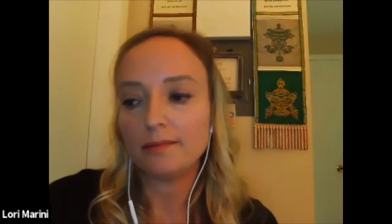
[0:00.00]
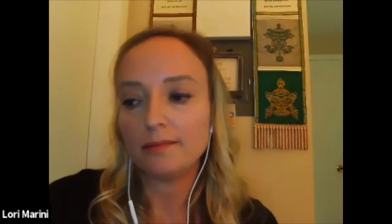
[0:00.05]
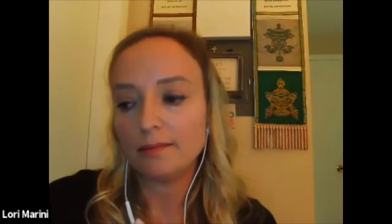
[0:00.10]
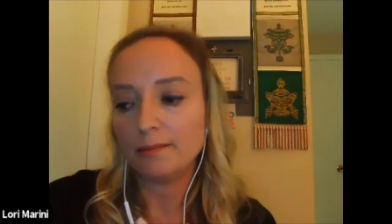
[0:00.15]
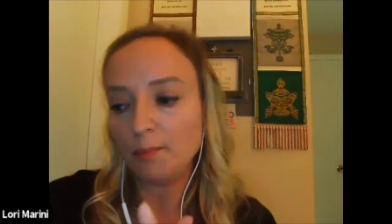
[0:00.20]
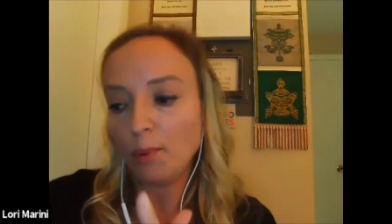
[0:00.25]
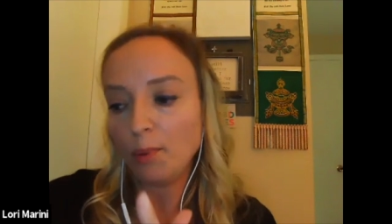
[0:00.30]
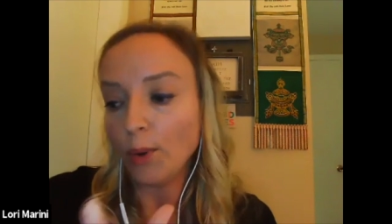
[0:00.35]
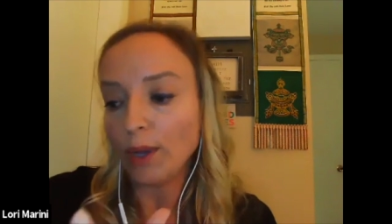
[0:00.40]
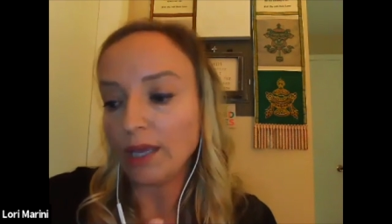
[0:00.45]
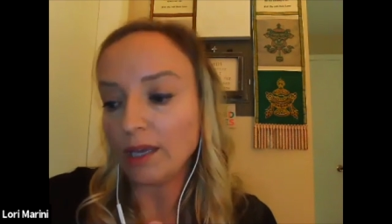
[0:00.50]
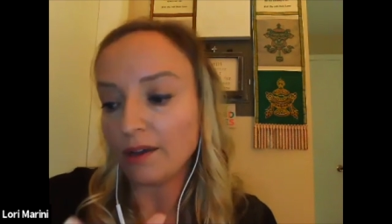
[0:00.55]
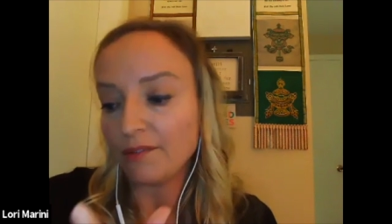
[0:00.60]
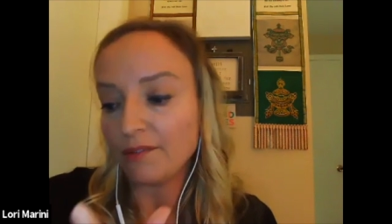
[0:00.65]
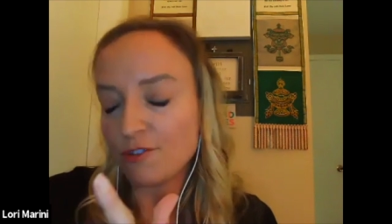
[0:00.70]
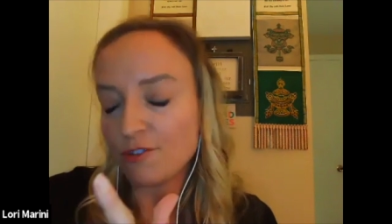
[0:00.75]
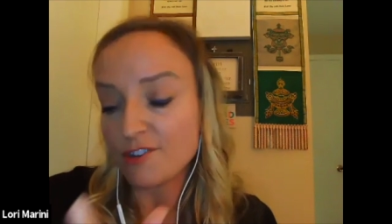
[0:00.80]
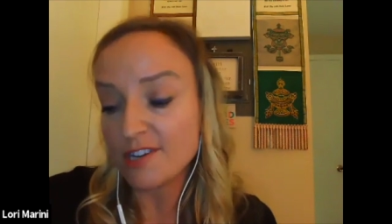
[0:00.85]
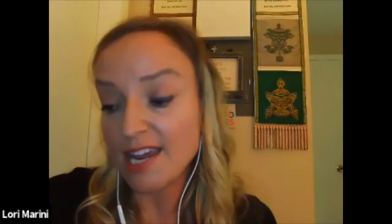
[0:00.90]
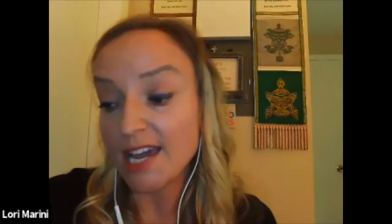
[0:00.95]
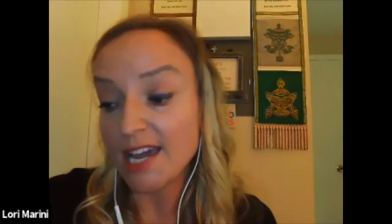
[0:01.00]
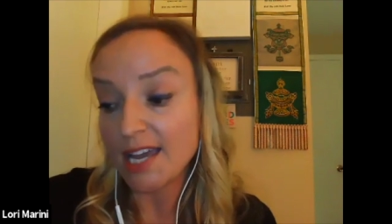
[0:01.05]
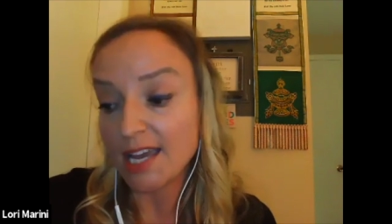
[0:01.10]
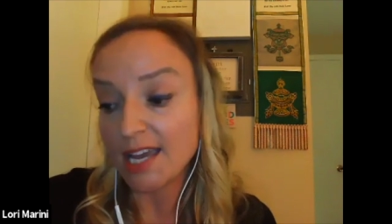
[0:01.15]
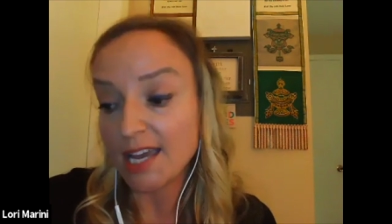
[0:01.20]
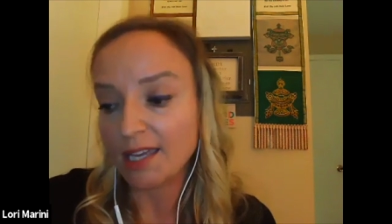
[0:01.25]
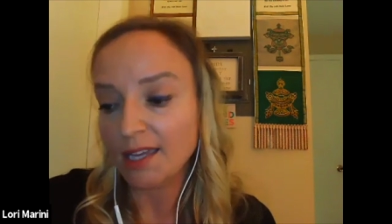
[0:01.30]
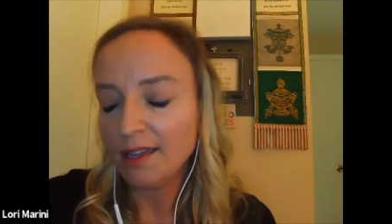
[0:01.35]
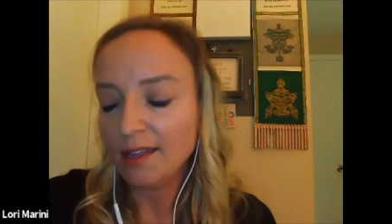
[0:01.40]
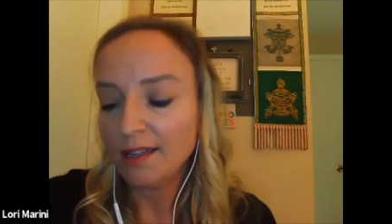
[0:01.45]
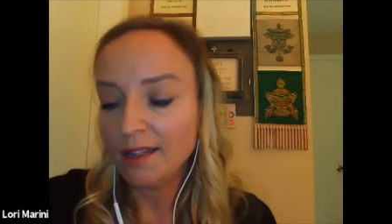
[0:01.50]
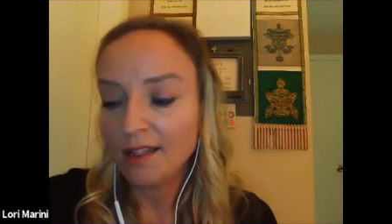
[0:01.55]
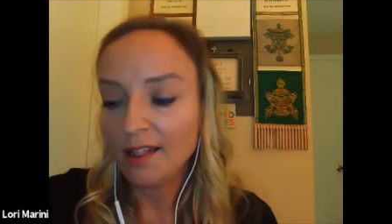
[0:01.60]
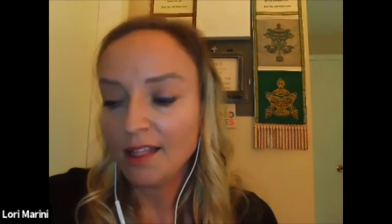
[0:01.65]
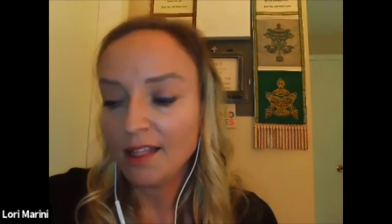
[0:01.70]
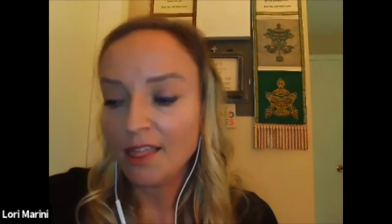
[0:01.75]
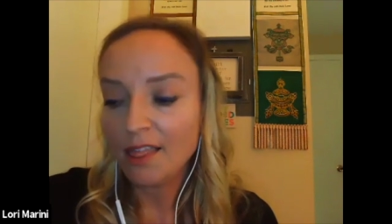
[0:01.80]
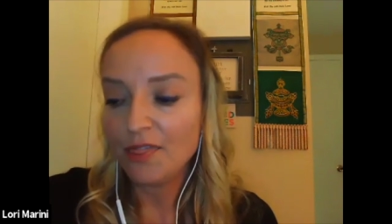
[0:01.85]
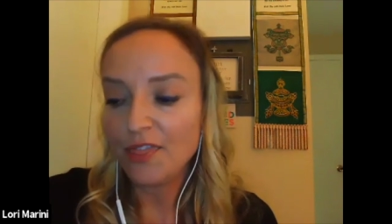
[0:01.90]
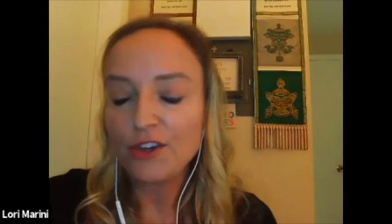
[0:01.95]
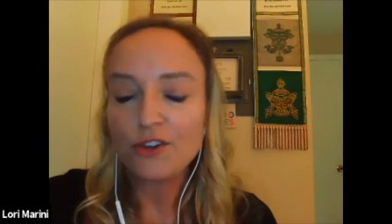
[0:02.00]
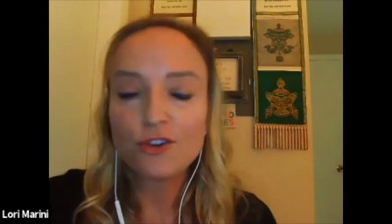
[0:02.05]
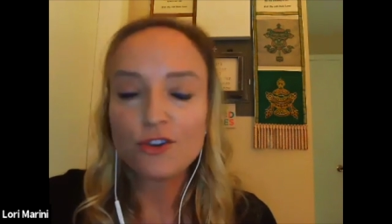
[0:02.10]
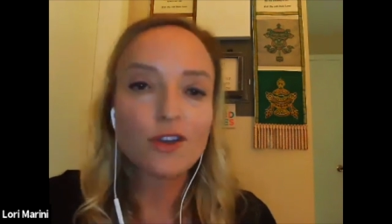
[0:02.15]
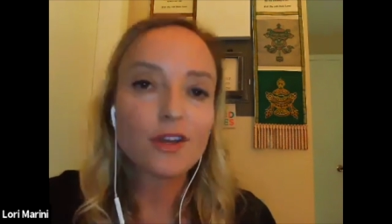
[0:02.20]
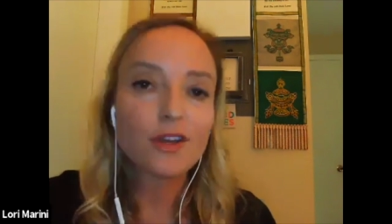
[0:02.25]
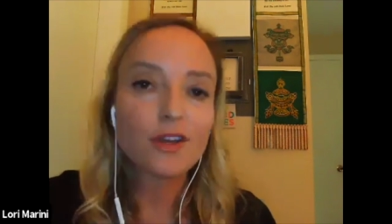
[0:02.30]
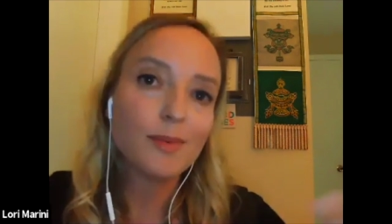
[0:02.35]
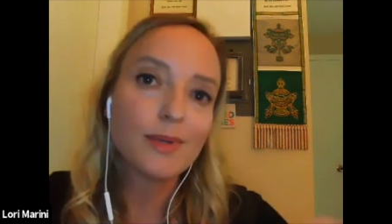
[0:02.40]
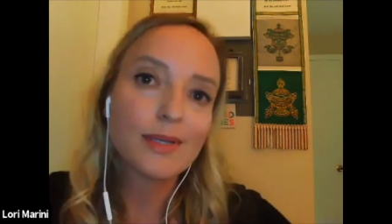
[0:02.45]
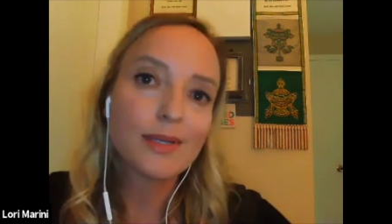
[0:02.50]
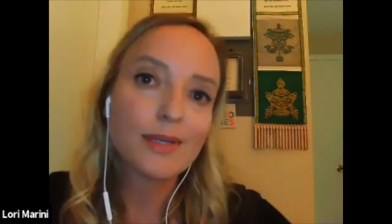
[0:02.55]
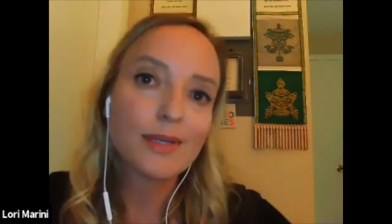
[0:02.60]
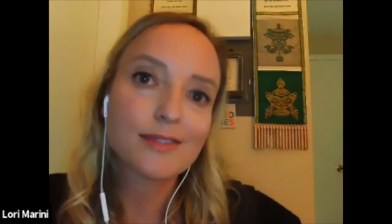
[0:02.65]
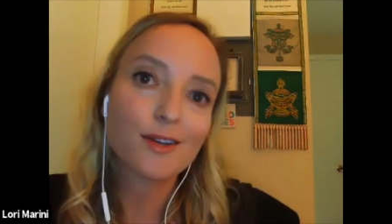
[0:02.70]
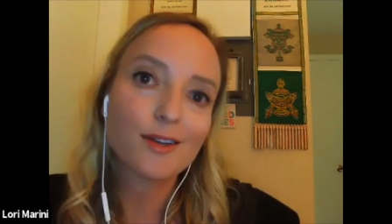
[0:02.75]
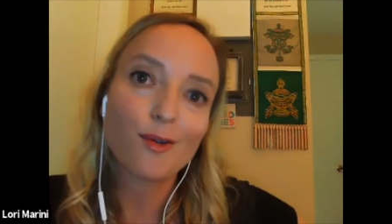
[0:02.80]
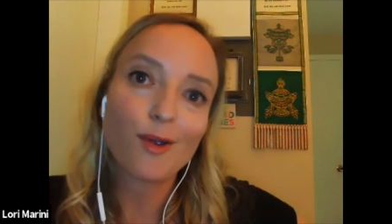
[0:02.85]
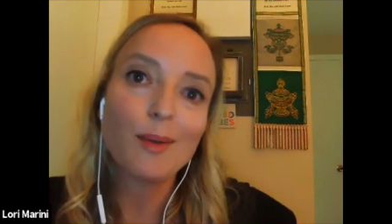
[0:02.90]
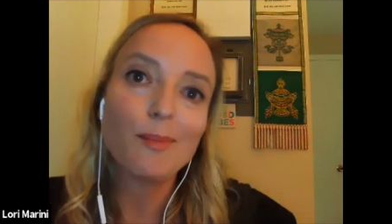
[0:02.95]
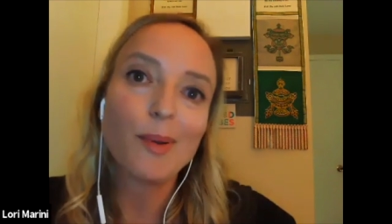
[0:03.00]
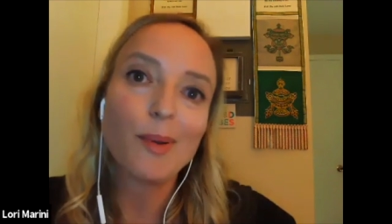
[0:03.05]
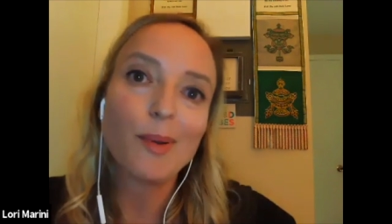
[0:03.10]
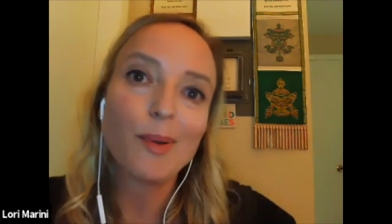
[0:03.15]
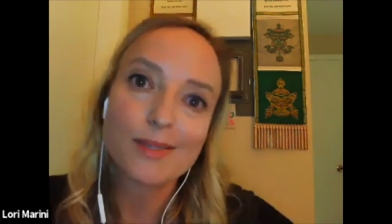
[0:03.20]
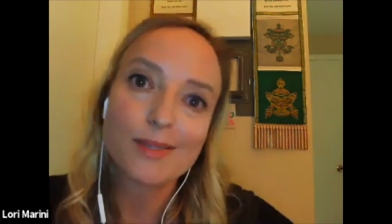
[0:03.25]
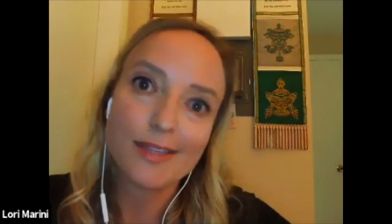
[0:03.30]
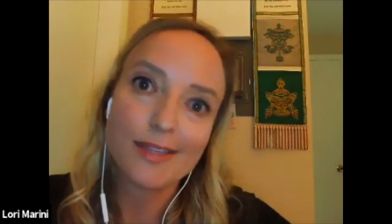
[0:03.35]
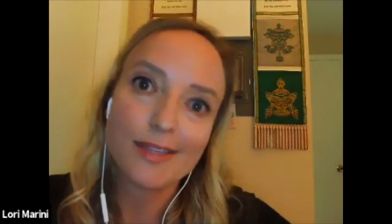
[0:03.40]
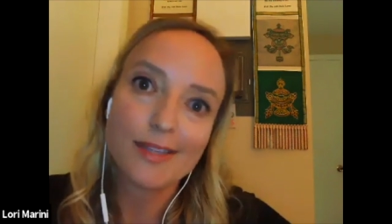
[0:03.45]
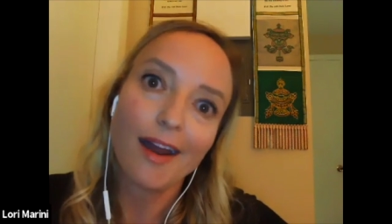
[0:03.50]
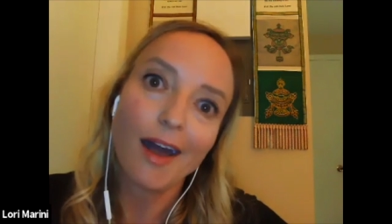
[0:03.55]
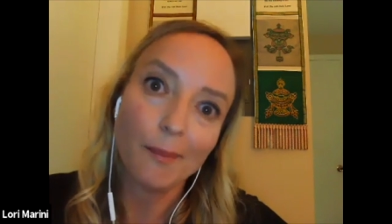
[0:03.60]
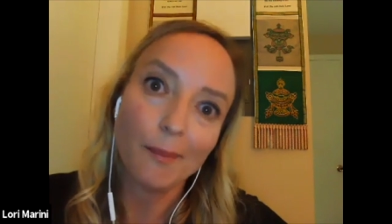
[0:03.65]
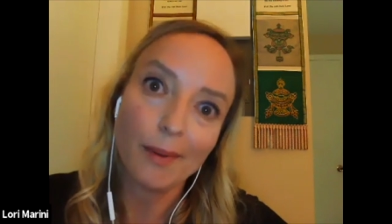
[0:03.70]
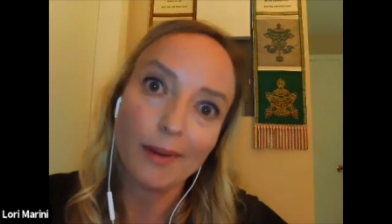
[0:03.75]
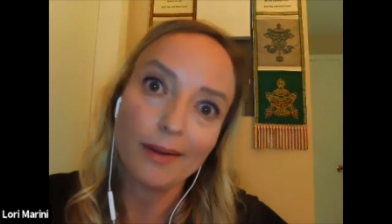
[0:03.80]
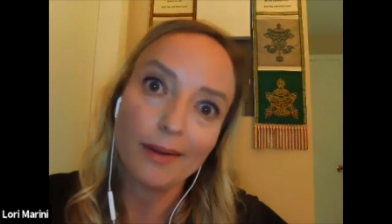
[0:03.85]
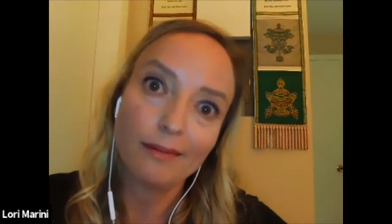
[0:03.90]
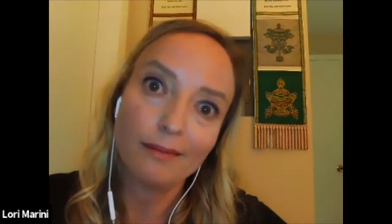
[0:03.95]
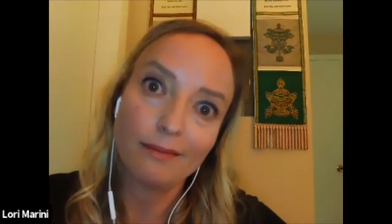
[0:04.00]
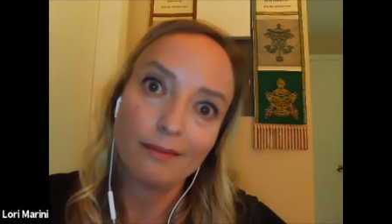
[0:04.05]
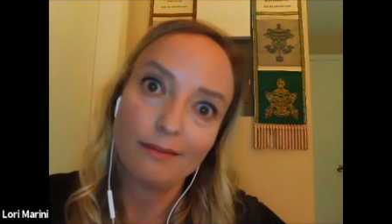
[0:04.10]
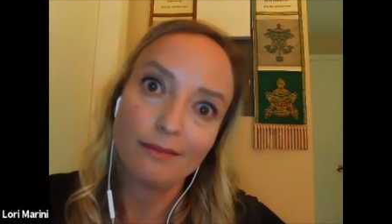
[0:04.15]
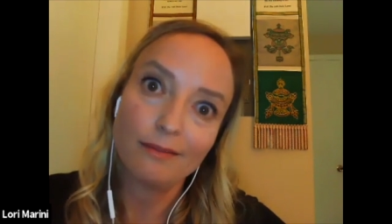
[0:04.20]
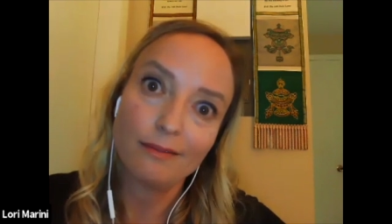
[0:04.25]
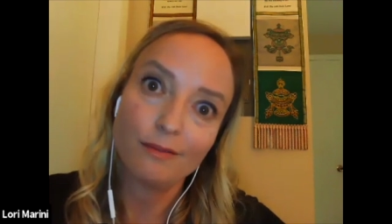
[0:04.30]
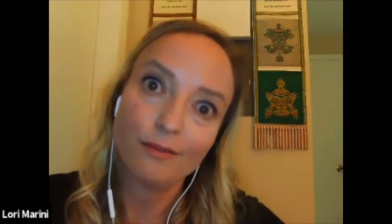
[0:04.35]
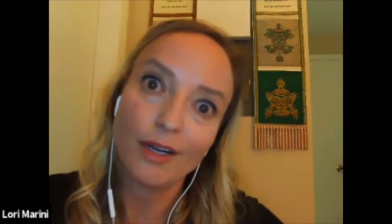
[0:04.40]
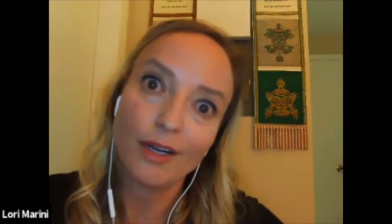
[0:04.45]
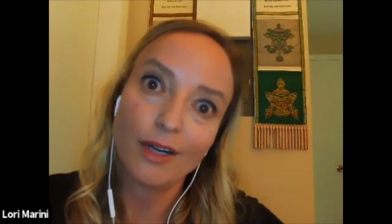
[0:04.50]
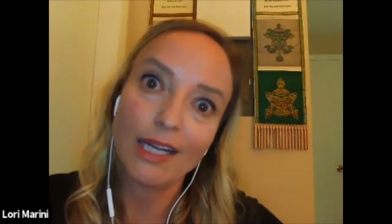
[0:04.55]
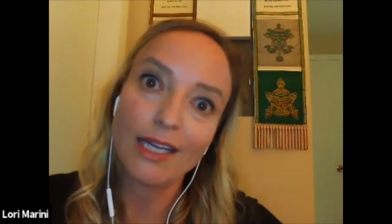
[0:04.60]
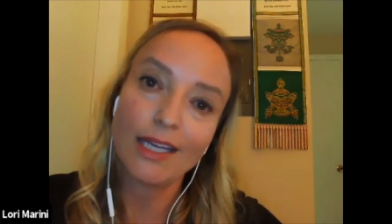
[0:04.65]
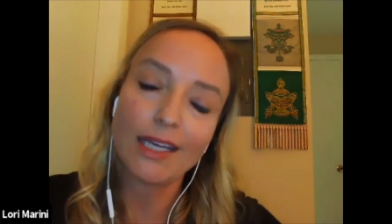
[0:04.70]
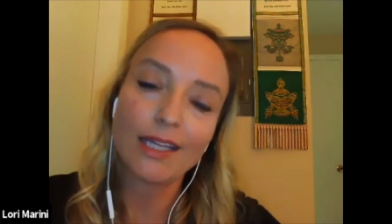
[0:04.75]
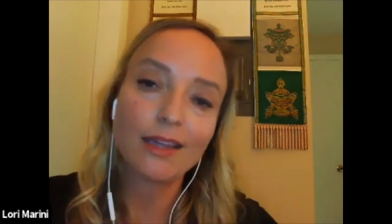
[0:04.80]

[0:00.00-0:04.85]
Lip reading: point of your day, then you're going to miss the great parts that happen, right?